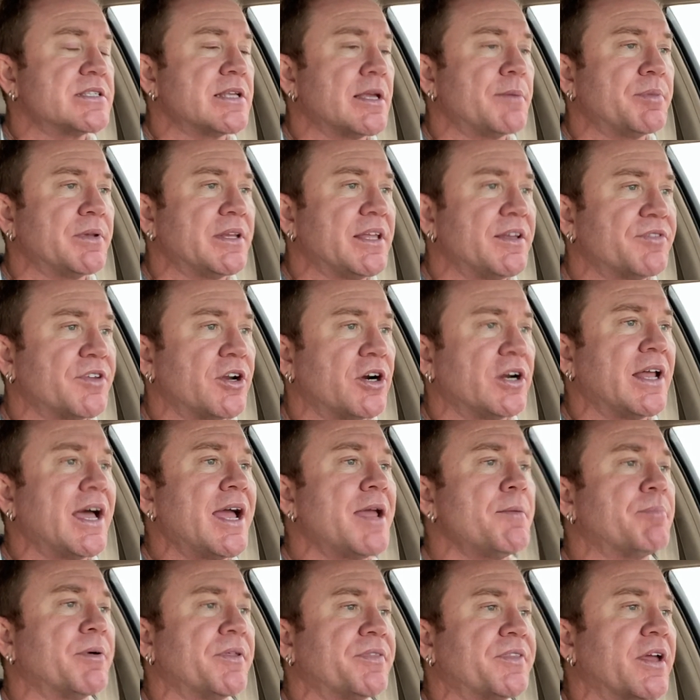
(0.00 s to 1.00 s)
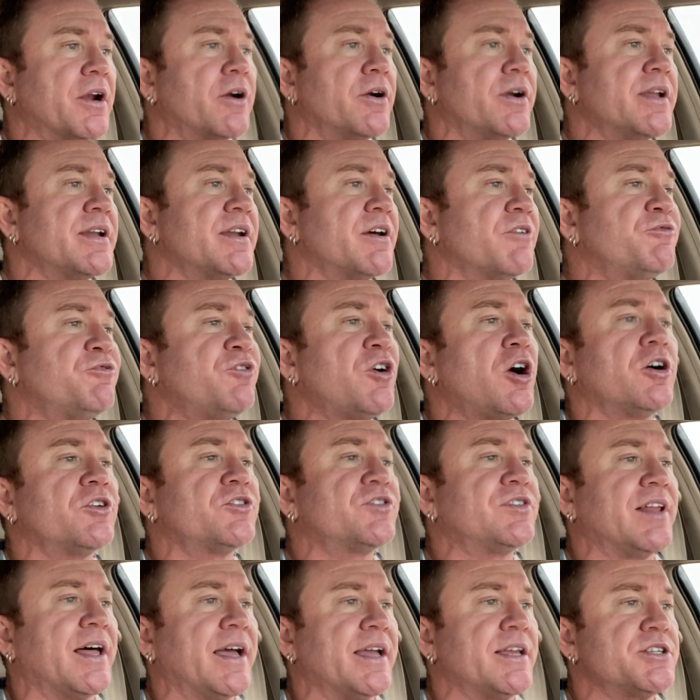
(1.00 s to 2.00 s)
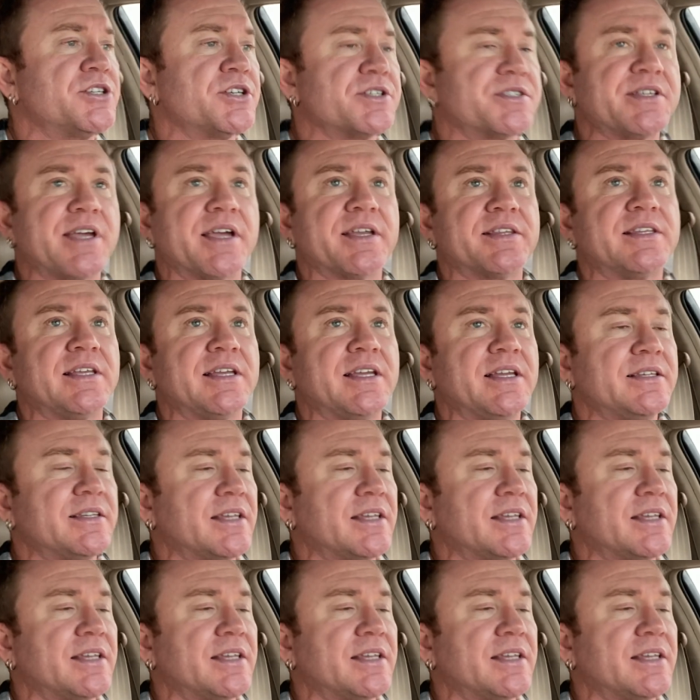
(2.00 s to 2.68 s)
they believe they're light, but they're in a false light, just like the,